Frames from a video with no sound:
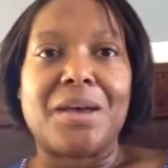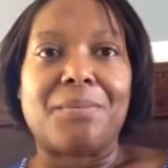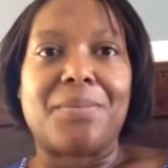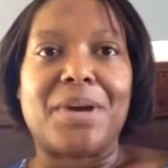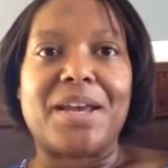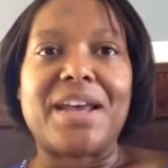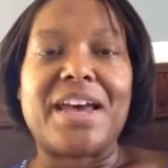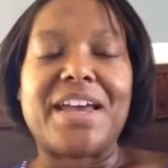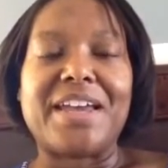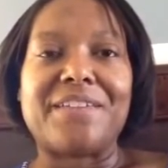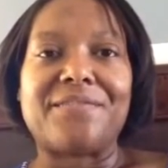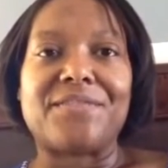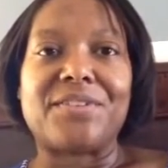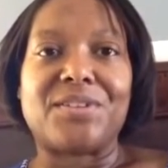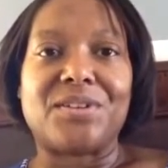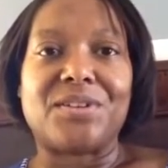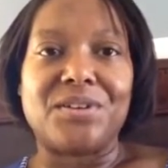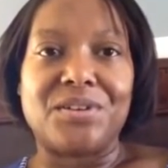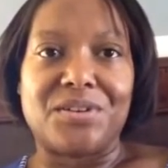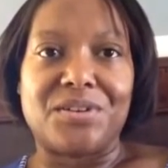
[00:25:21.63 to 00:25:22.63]
But I have
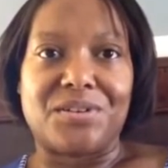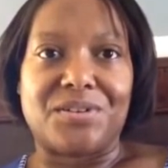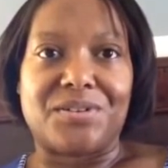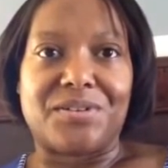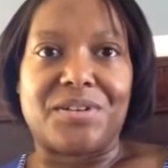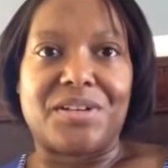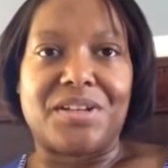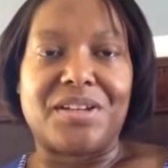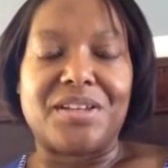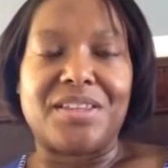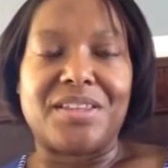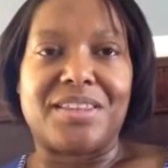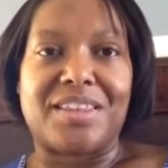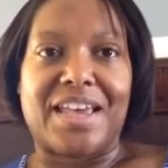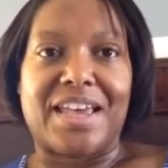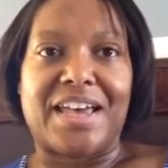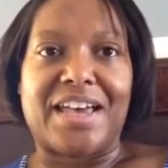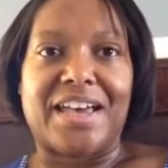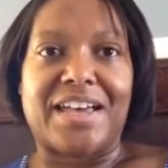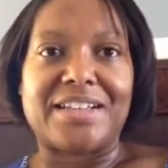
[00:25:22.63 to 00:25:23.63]
learned
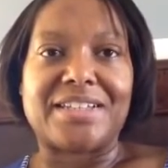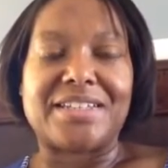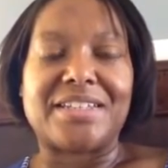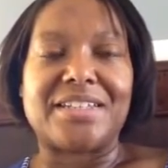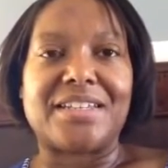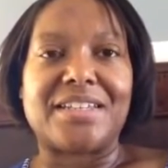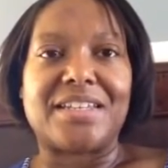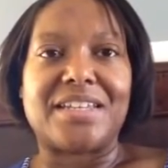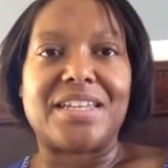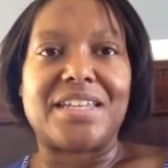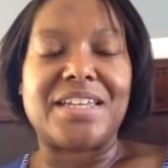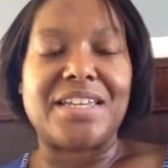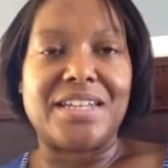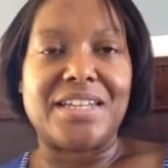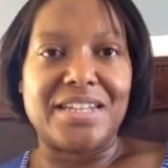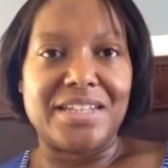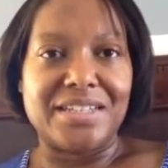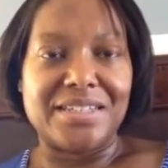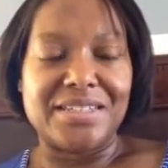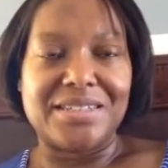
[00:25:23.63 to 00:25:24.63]
that
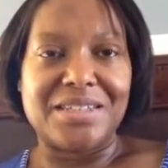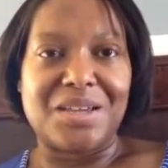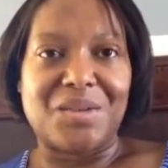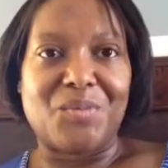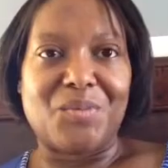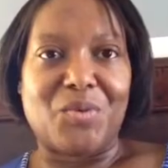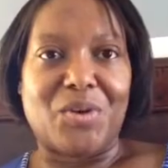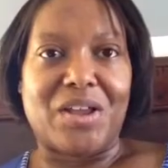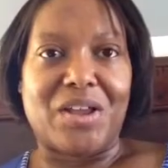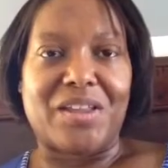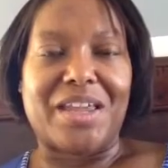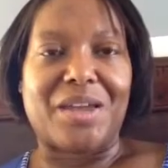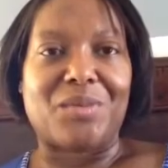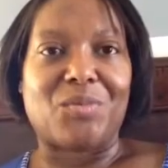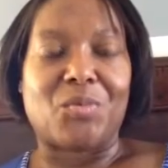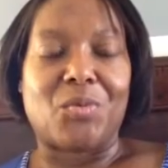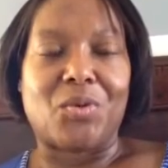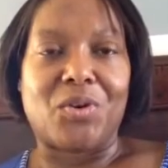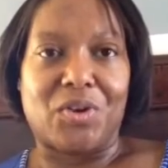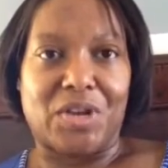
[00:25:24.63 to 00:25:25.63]
eating some while
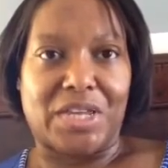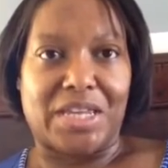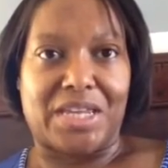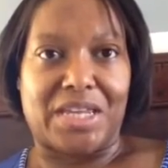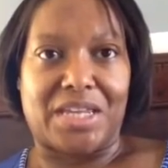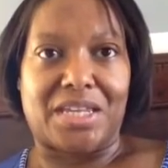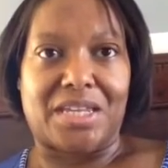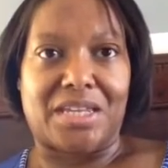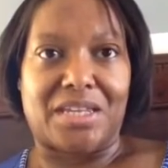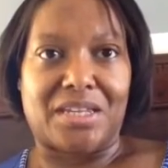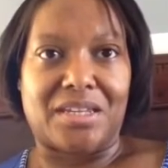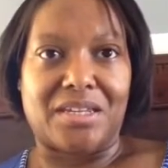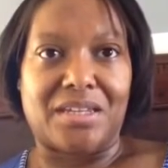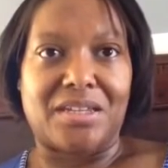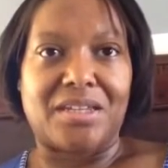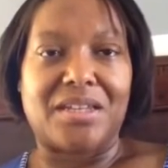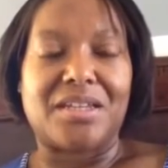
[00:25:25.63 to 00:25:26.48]
I'm working